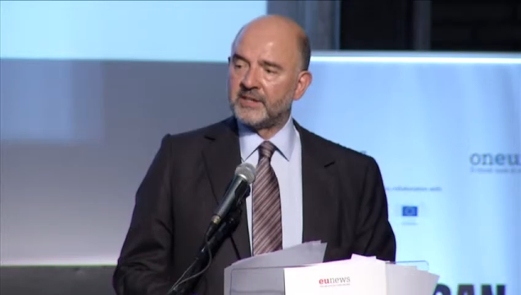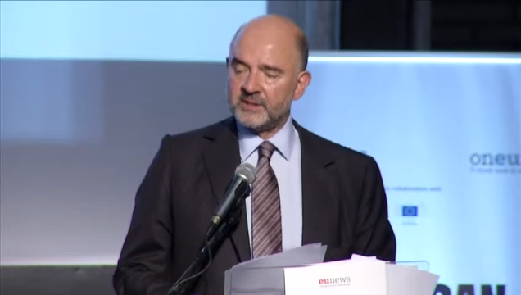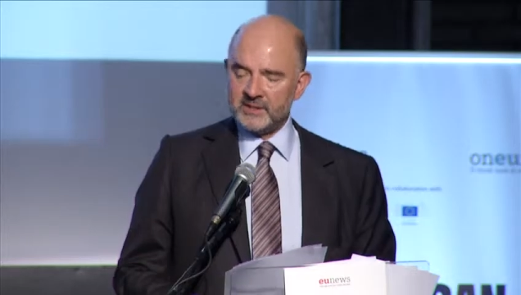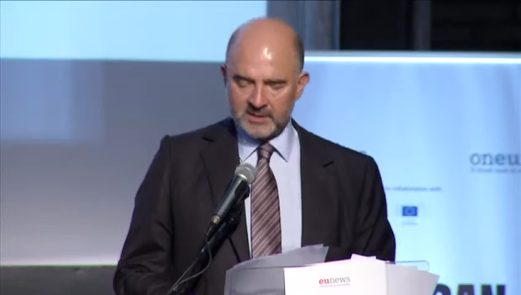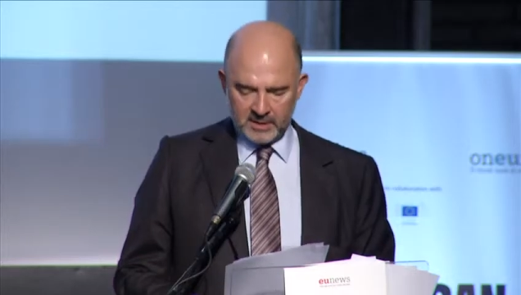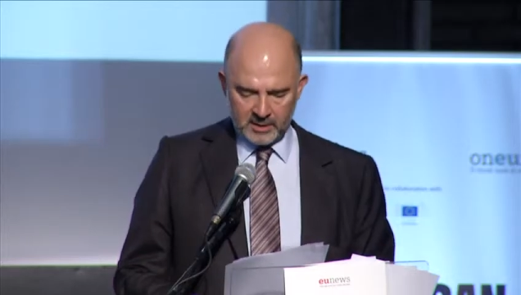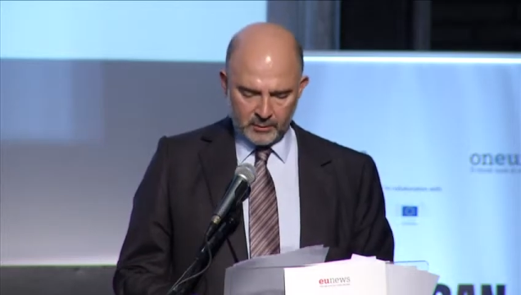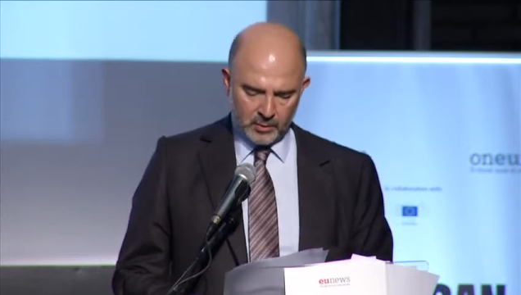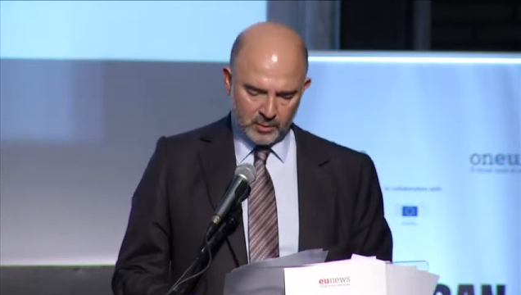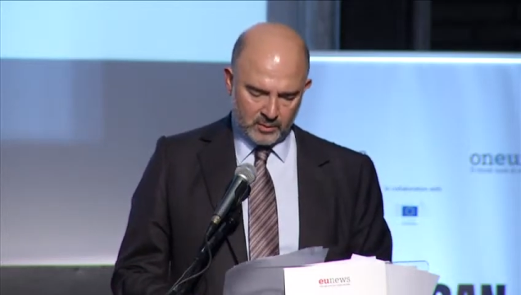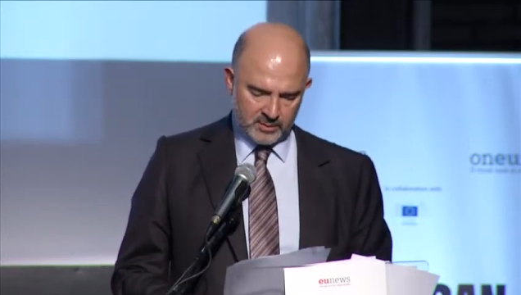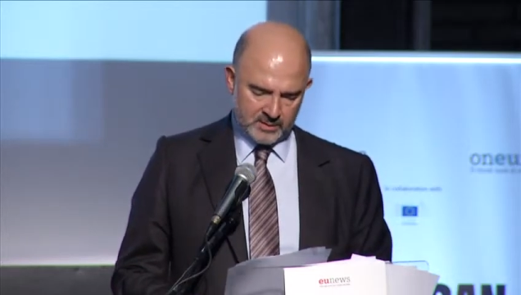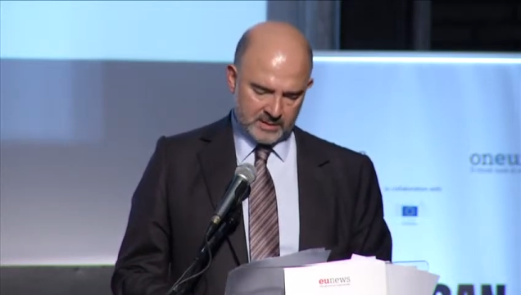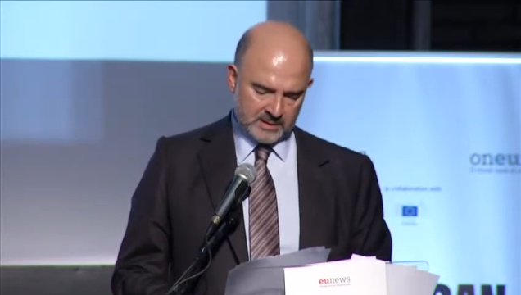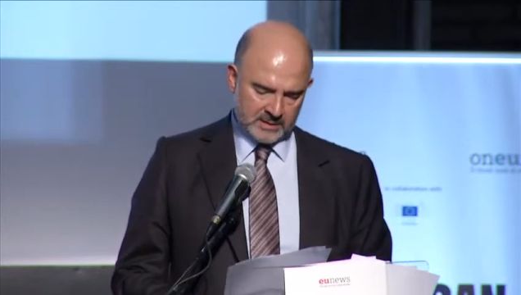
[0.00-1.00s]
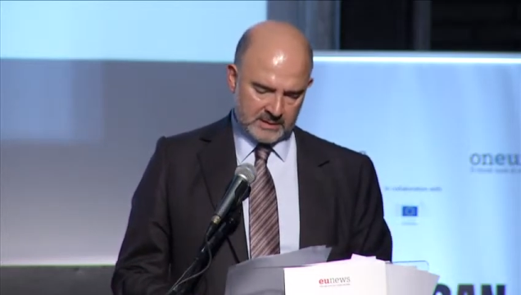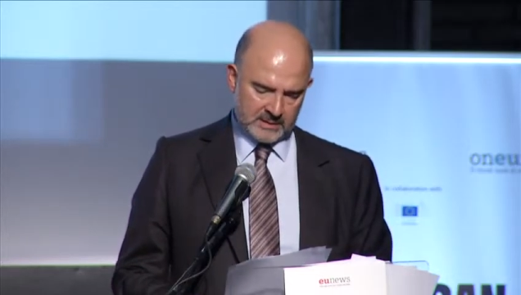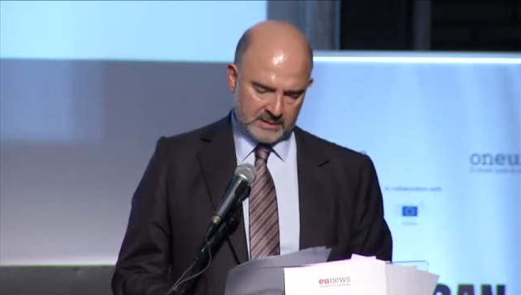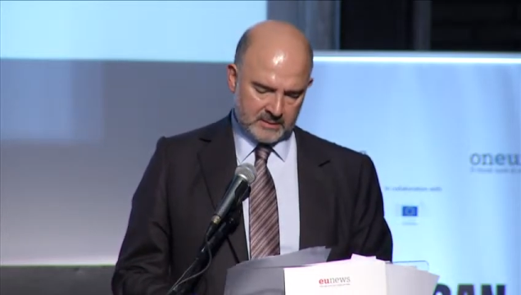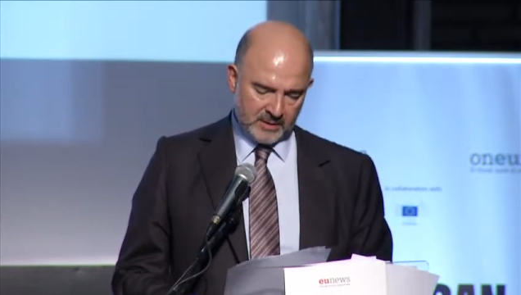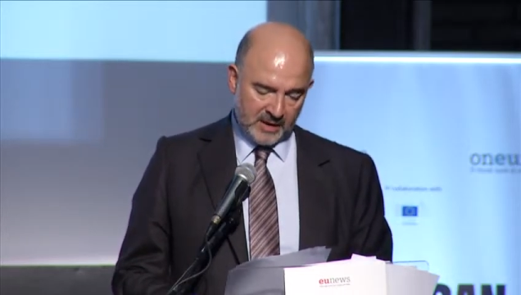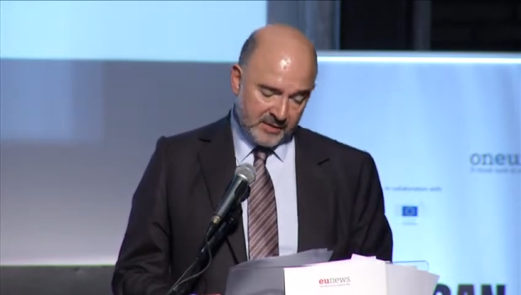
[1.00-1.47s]
existing rules
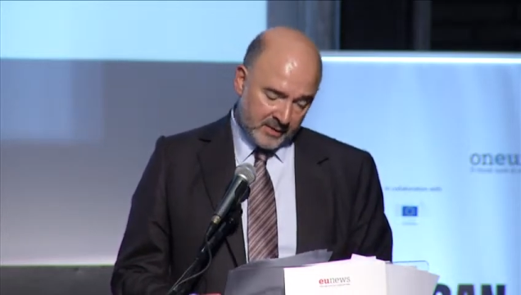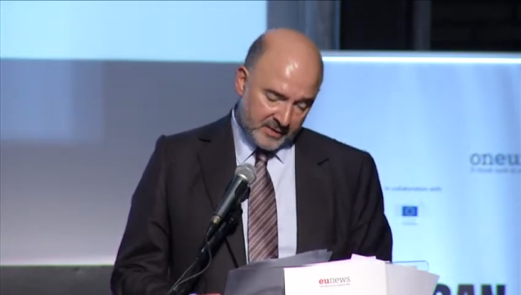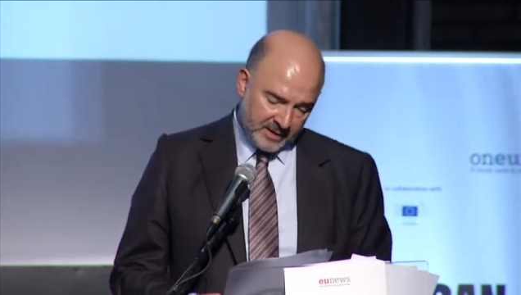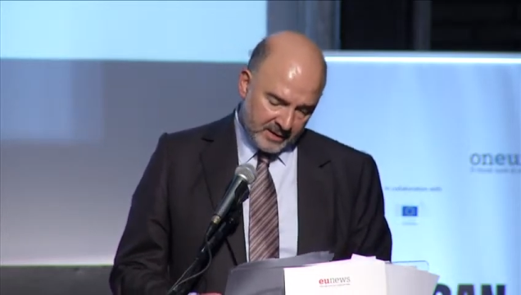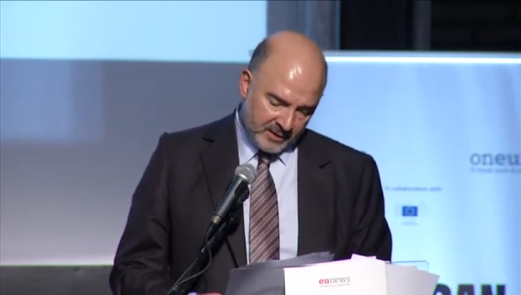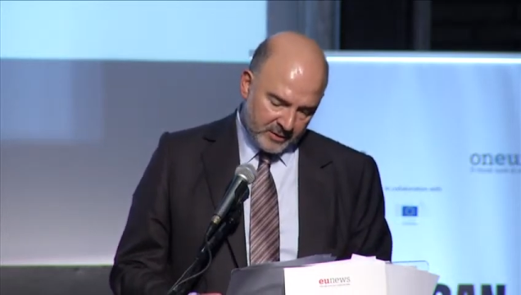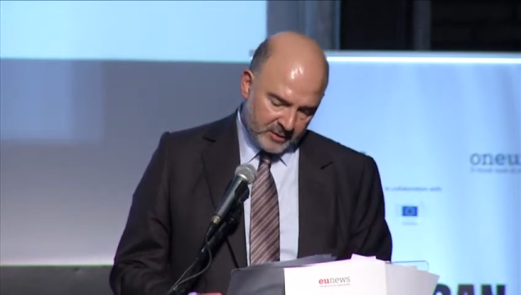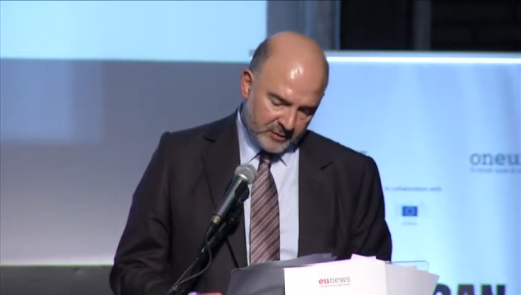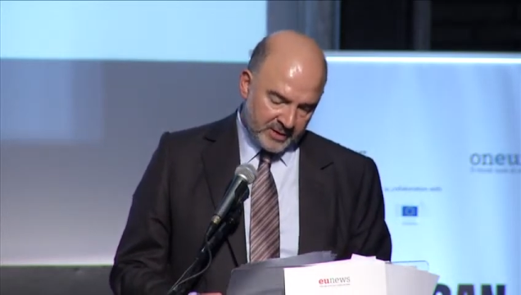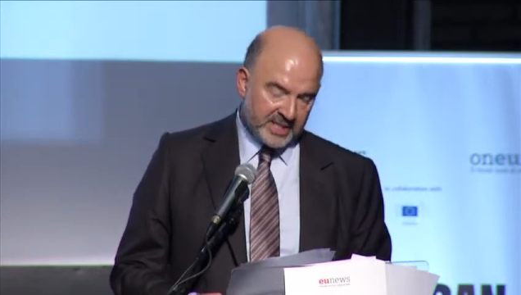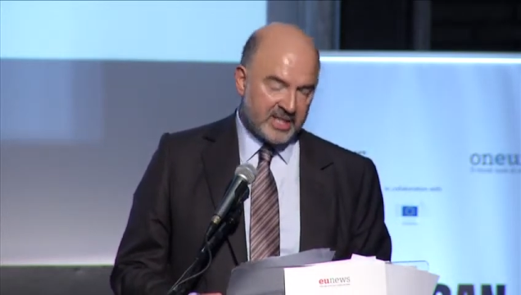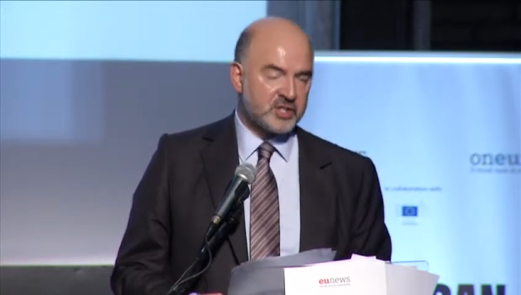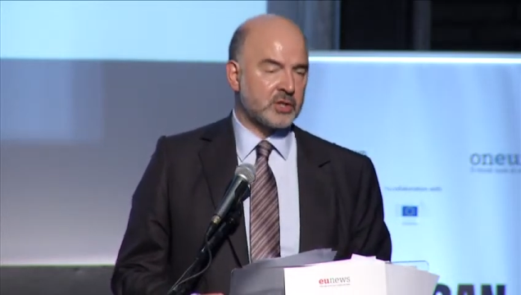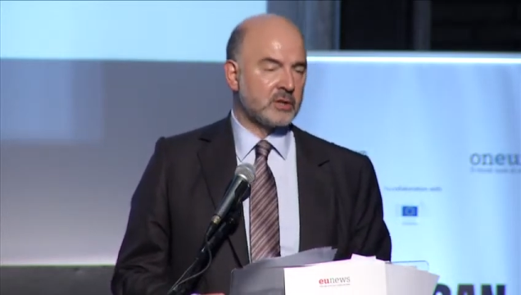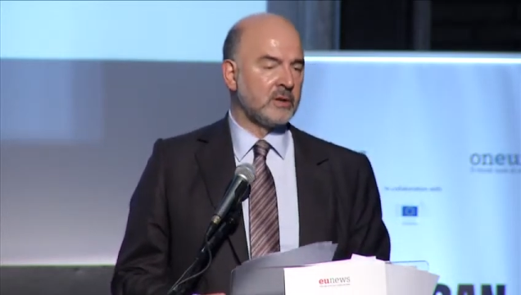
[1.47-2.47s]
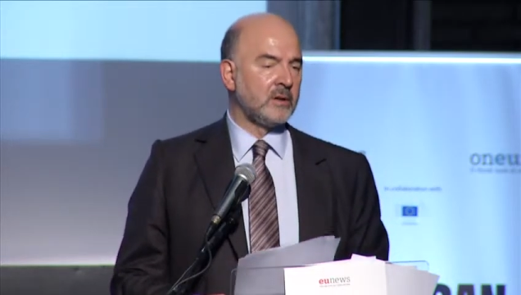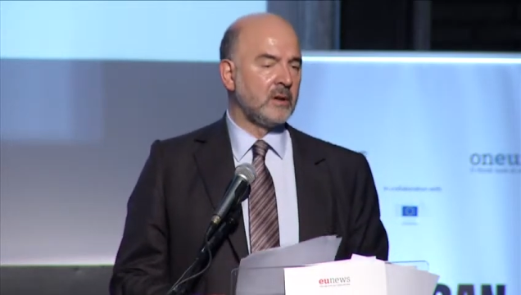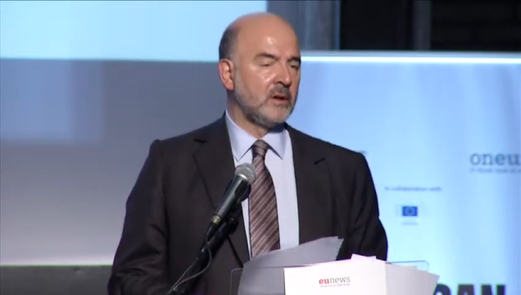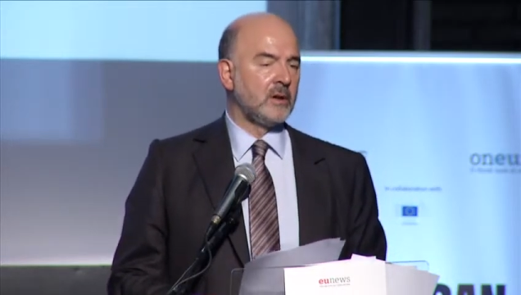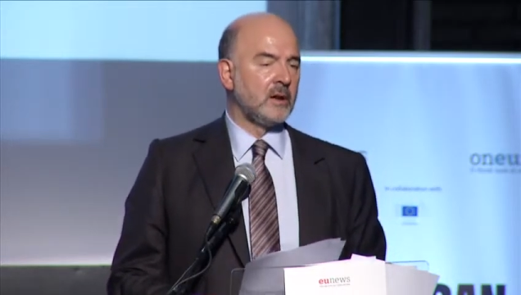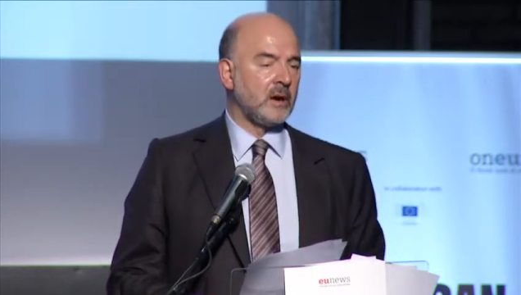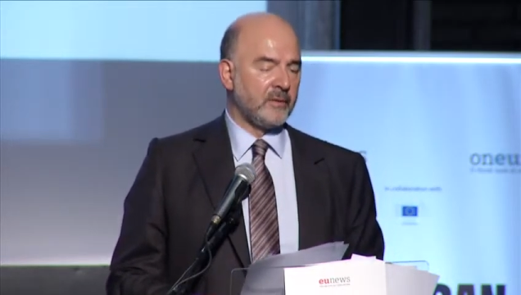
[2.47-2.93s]
rather than on the creation
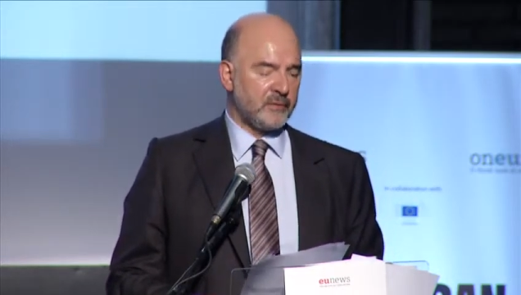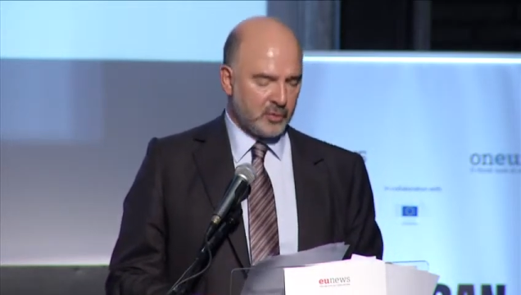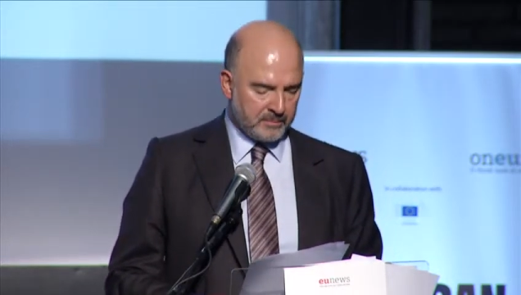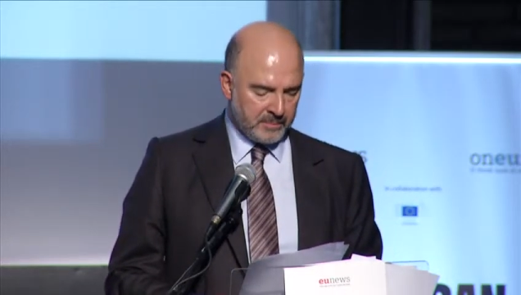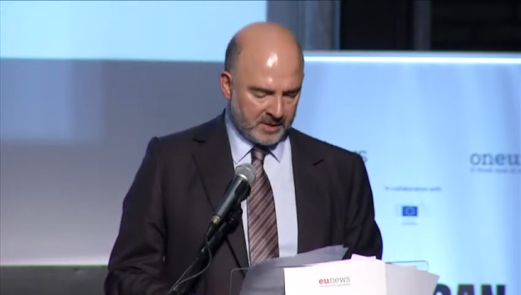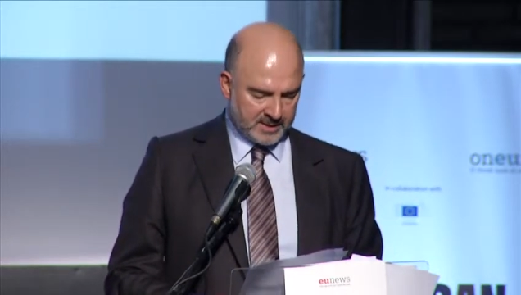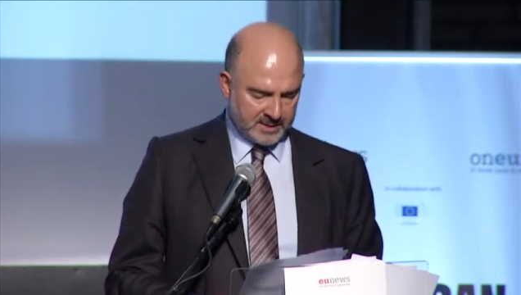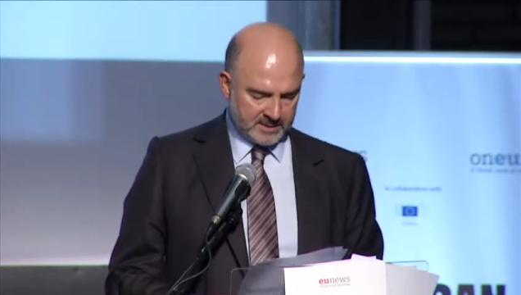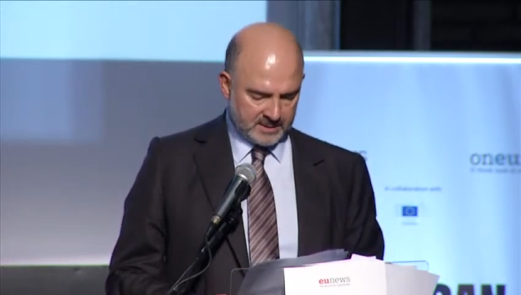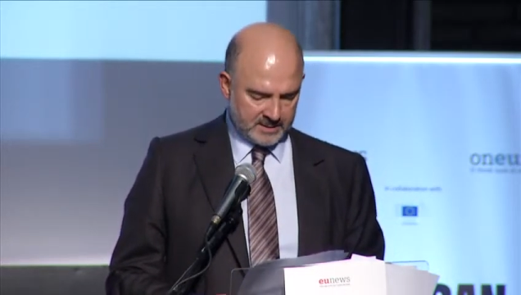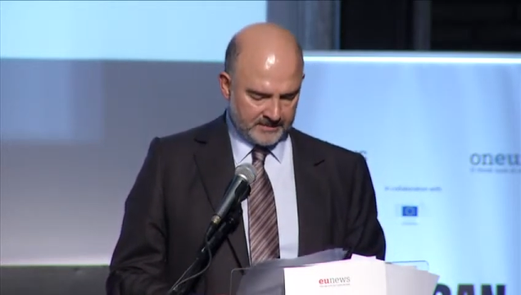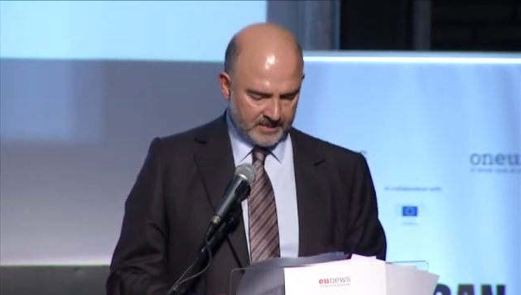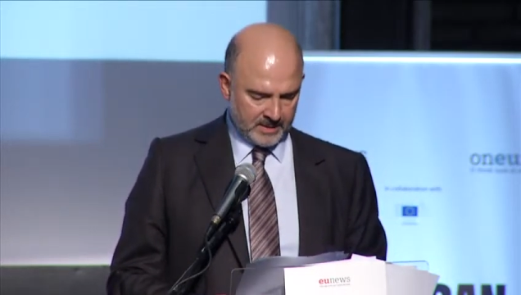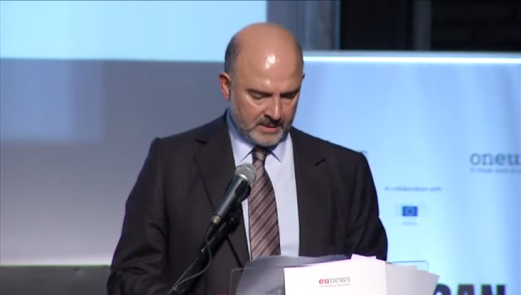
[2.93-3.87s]
of new bodies.